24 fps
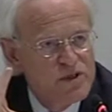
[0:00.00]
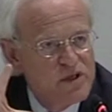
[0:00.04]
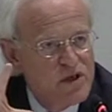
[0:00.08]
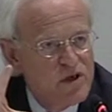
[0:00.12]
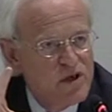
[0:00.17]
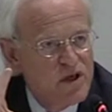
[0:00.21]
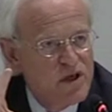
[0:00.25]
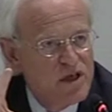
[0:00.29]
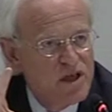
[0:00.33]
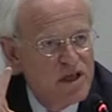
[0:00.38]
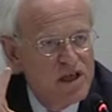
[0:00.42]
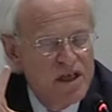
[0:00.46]
was
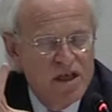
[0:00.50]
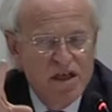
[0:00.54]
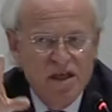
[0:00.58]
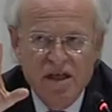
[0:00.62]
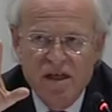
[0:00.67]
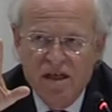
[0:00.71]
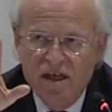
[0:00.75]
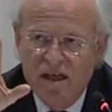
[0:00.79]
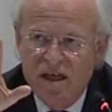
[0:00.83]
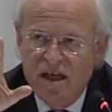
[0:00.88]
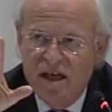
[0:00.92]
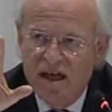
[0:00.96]
on
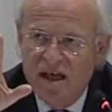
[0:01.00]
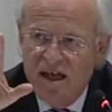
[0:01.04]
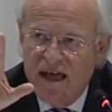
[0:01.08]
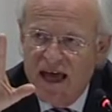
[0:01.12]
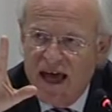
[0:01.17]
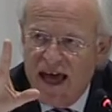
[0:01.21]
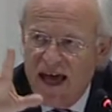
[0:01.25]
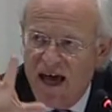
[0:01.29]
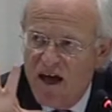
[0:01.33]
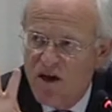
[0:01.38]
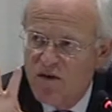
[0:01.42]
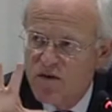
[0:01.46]

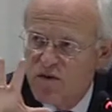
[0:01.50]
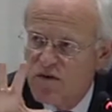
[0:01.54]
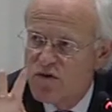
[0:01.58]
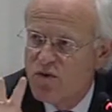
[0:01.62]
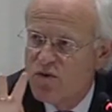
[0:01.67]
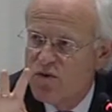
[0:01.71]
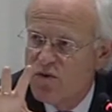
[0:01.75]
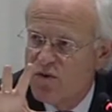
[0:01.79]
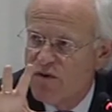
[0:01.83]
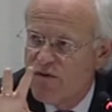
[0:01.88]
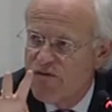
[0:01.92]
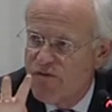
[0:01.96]
how
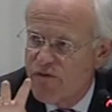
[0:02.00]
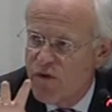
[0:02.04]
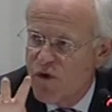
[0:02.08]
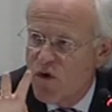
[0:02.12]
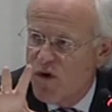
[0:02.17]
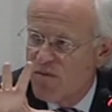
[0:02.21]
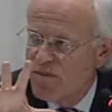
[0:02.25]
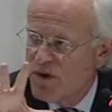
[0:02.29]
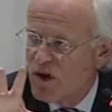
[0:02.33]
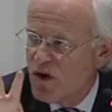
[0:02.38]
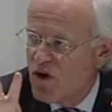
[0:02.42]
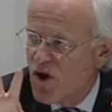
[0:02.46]
to
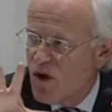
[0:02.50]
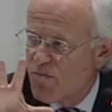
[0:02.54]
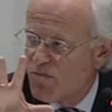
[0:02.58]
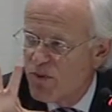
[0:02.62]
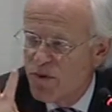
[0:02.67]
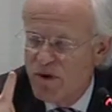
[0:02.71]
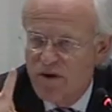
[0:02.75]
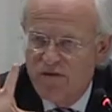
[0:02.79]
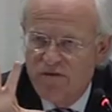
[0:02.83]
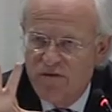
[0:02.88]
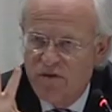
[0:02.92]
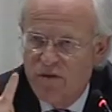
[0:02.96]
reform the
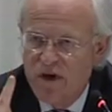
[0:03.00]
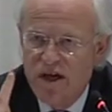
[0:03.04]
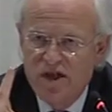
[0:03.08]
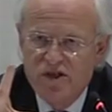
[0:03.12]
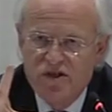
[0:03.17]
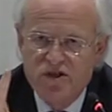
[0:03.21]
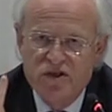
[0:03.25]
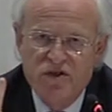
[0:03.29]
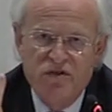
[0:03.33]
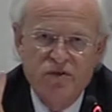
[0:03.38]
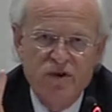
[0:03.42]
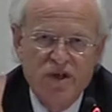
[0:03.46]

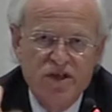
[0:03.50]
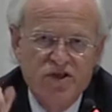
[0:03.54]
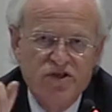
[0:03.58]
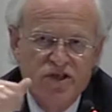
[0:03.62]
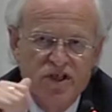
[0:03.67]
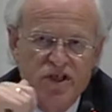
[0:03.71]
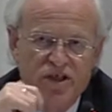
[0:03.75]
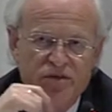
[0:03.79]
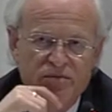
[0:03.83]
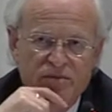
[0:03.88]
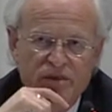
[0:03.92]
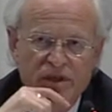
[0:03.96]
non-proliferation
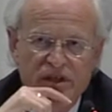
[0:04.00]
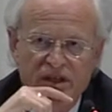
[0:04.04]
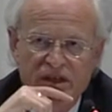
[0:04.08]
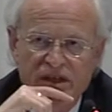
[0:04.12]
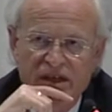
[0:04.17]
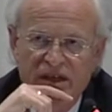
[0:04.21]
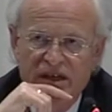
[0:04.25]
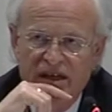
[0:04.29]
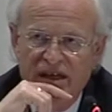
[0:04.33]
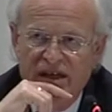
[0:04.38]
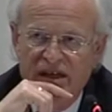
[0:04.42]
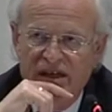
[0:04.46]
regime
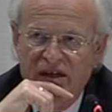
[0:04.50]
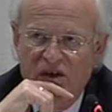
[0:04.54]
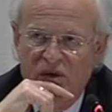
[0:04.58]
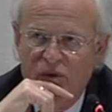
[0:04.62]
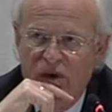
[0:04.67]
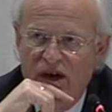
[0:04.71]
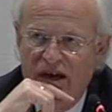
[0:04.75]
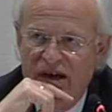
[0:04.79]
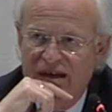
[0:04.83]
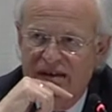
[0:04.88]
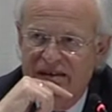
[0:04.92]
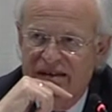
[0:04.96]
in a
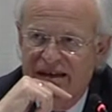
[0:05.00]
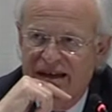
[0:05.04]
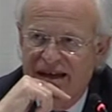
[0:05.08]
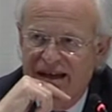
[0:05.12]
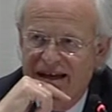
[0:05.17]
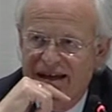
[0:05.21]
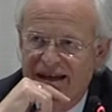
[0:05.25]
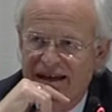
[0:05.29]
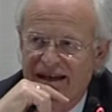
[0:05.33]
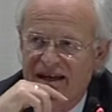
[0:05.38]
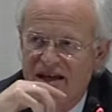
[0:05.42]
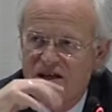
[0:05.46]
way
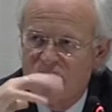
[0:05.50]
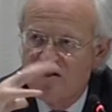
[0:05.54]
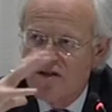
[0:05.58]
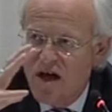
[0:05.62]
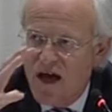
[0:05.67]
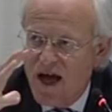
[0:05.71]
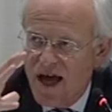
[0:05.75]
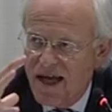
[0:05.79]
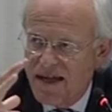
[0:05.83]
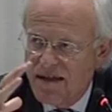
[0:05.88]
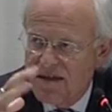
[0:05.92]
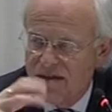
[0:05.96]
that
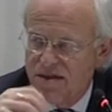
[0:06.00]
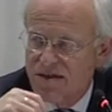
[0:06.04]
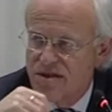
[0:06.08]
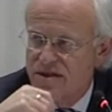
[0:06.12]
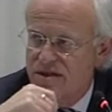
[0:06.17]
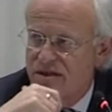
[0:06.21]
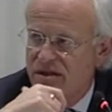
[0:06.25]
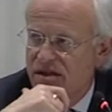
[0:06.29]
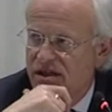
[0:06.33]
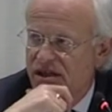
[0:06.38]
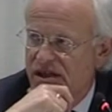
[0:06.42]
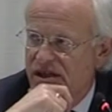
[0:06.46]

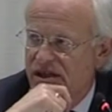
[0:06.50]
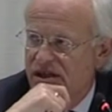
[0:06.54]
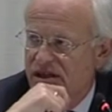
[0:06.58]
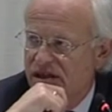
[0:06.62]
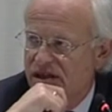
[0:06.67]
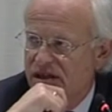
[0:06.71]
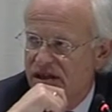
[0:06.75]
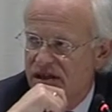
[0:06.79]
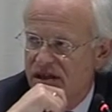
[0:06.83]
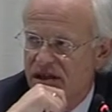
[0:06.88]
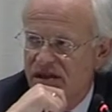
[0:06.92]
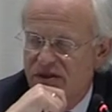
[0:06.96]
tightens
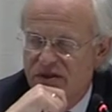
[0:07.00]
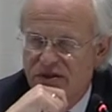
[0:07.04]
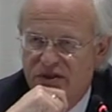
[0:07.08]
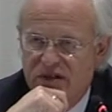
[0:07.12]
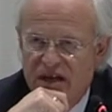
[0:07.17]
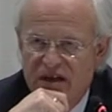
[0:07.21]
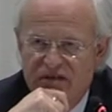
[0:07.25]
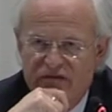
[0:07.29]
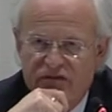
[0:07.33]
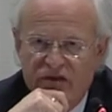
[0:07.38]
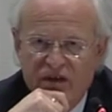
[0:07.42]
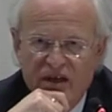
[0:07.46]
the
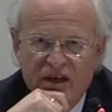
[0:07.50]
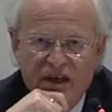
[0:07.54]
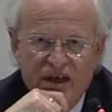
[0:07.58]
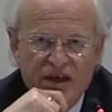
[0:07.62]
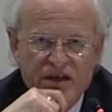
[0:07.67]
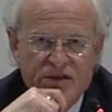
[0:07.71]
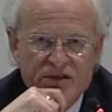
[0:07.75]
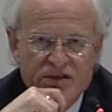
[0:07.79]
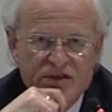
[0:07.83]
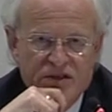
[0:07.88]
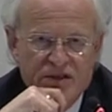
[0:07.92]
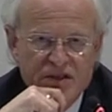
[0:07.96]

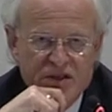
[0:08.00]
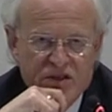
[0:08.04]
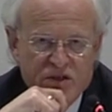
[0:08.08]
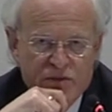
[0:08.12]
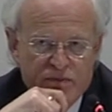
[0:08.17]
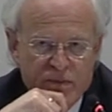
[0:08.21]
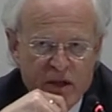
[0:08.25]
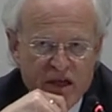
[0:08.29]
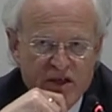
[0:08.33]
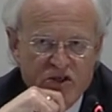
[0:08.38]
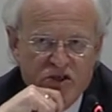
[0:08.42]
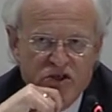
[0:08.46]
safeguards, the
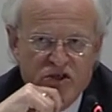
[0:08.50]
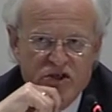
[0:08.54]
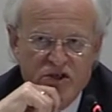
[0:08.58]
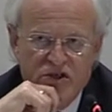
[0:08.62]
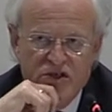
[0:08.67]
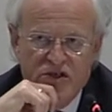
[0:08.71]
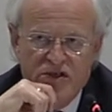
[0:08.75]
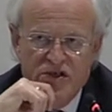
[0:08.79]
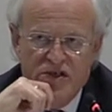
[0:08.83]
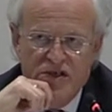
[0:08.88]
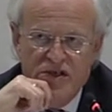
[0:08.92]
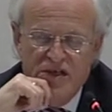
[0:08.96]

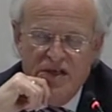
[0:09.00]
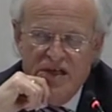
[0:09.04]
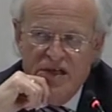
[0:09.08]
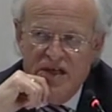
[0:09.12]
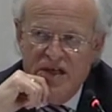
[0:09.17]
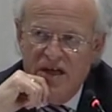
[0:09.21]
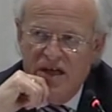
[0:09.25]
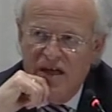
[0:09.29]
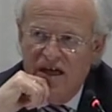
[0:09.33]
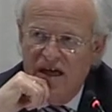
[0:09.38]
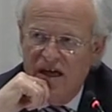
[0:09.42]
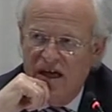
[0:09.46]
inspections,
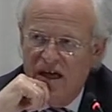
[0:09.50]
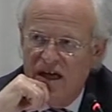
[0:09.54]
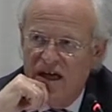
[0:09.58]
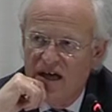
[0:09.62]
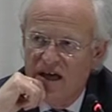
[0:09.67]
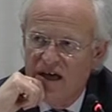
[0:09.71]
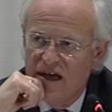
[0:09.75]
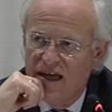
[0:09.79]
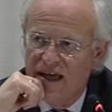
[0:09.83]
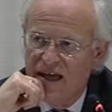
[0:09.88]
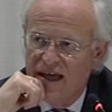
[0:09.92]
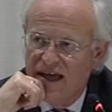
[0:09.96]

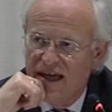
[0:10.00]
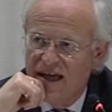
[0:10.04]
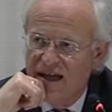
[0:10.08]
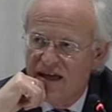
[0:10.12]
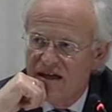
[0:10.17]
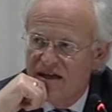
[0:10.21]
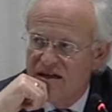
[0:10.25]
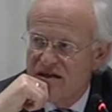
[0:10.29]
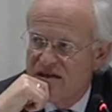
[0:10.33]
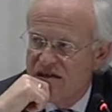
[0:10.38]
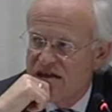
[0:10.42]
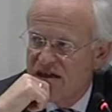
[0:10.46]

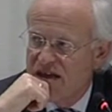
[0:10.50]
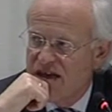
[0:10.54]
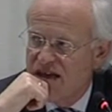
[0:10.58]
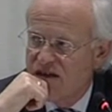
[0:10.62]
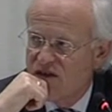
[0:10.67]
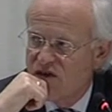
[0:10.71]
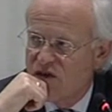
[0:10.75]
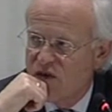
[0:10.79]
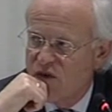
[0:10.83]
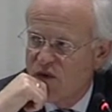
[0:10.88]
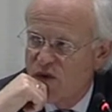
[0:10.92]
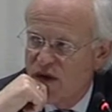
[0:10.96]
and
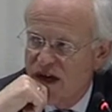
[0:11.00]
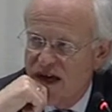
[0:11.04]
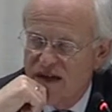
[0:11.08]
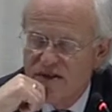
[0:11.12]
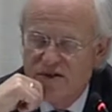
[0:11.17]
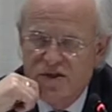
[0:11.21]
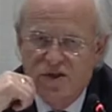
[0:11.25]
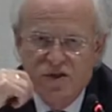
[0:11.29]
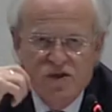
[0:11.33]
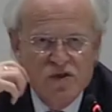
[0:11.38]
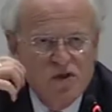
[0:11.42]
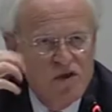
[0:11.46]

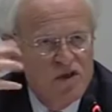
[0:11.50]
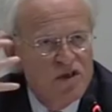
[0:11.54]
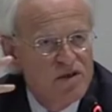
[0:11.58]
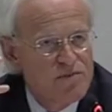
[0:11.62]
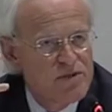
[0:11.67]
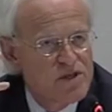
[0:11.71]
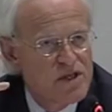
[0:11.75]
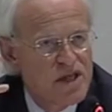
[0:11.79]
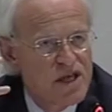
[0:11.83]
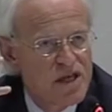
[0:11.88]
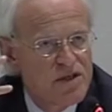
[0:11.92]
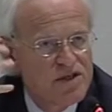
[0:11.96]
creates a
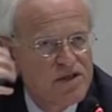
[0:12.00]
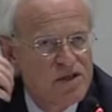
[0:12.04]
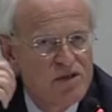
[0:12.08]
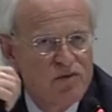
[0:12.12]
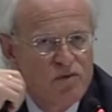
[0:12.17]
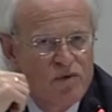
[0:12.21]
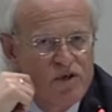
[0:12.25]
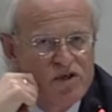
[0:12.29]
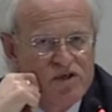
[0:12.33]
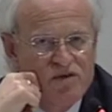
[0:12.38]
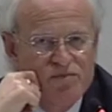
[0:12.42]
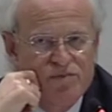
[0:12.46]
circumstance
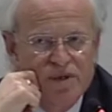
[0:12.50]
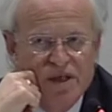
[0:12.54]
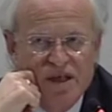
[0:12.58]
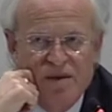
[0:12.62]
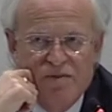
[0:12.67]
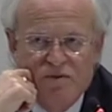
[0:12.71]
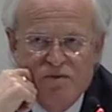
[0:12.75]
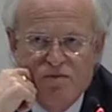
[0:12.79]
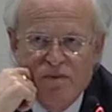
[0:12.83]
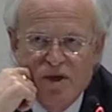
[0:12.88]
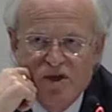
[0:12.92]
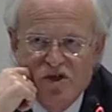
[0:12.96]
in which it
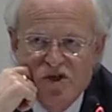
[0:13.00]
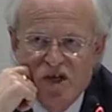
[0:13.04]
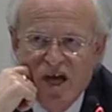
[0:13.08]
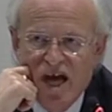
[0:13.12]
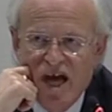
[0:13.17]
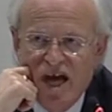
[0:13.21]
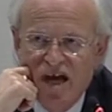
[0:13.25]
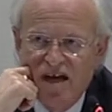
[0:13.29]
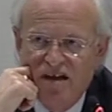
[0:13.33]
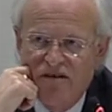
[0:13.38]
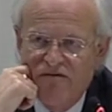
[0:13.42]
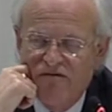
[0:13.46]
becomes much
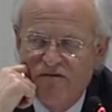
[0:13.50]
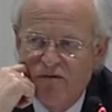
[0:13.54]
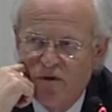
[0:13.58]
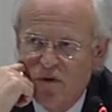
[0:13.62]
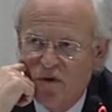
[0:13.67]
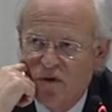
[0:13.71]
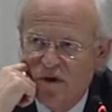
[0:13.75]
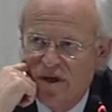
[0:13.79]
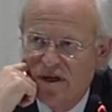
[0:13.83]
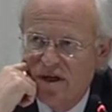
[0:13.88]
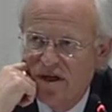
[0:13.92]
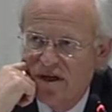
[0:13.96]
harder
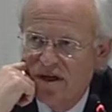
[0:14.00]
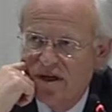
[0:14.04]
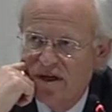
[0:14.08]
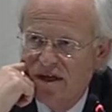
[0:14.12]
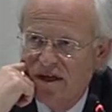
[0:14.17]
for